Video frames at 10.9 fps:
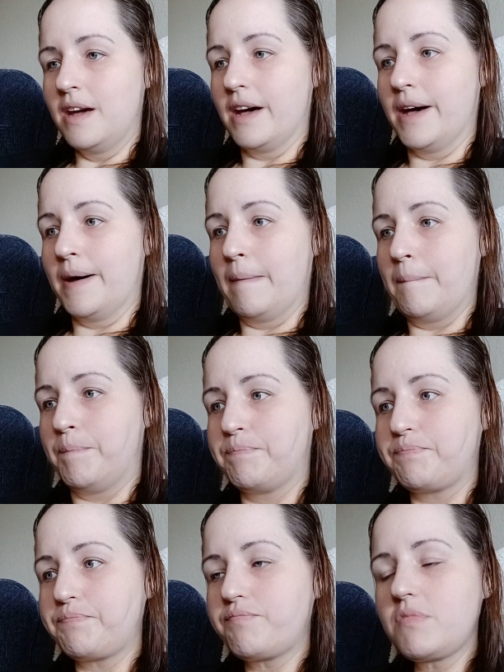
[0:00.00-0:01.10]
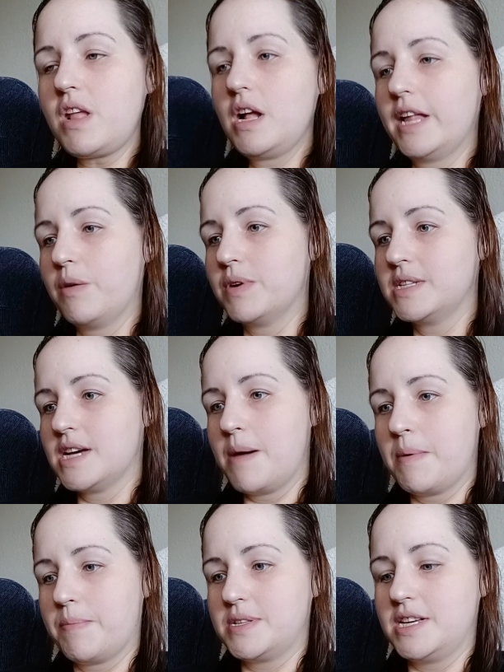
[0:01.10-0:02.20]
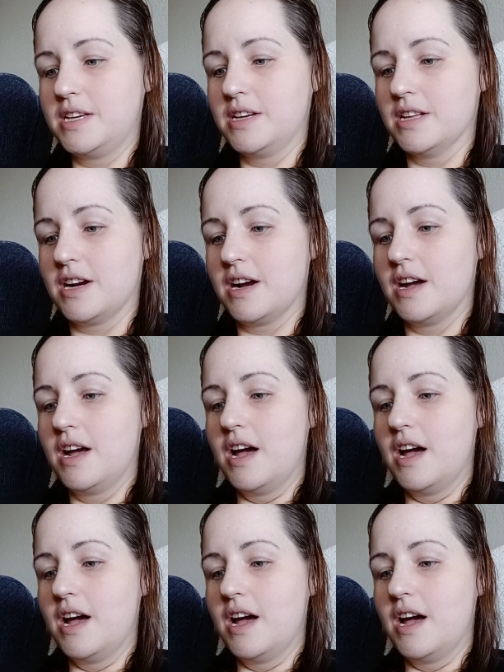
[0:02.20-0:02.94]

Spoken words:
Um, like one time in particular,